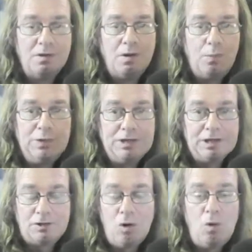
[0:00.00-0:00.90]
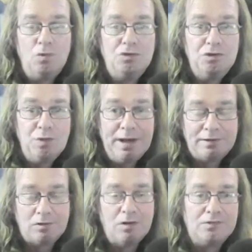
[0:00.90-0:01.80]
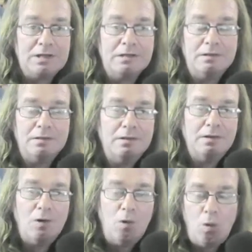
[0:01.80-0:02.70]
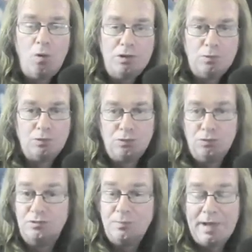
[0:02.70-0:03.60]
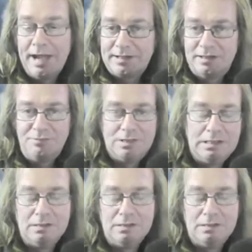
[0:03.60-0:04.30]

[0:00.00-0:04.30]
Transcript: When you get cold, you add clothing, or you will do some activity